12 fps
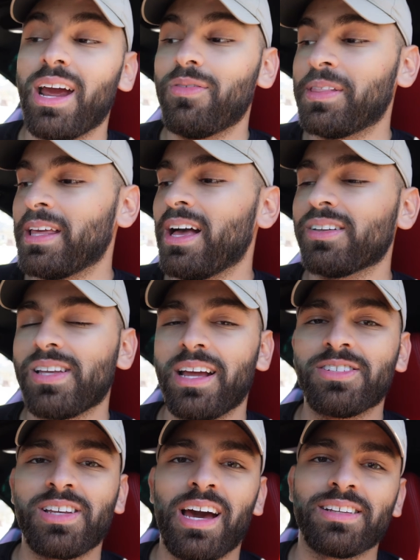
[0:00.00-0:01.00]
Everything else I
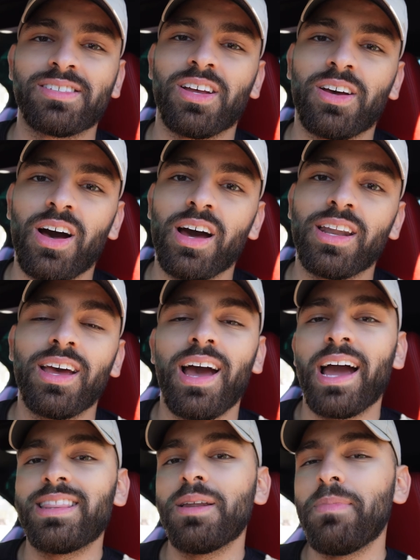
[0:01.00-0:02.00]
just kind of stuck on.
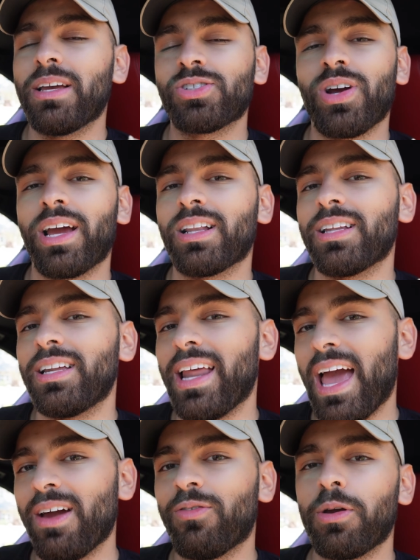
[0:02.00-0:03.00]
I did make sure I cleaned
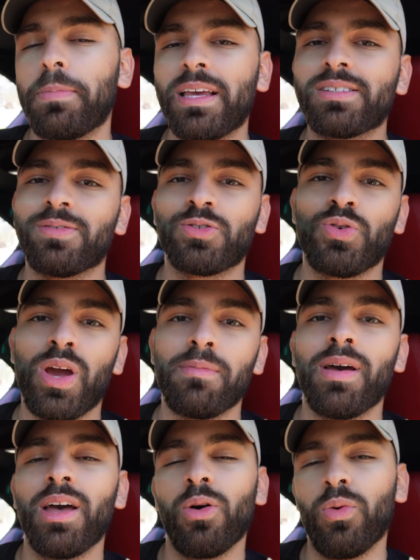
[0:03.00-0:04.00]
every piece of
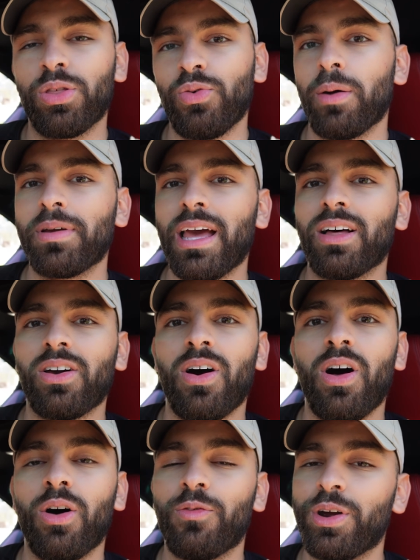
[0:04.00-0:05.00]
trim with rubbing
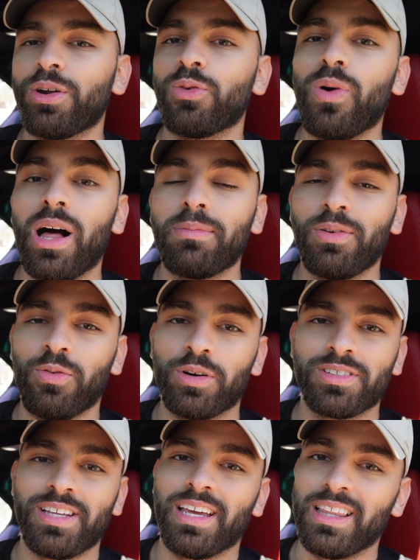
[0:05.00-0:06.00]
alcohol very well before
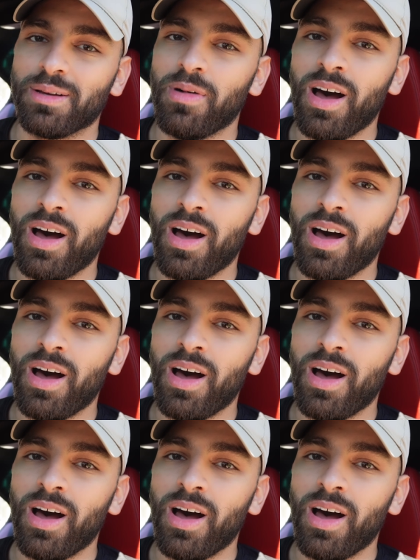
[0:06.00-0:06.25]
sticking them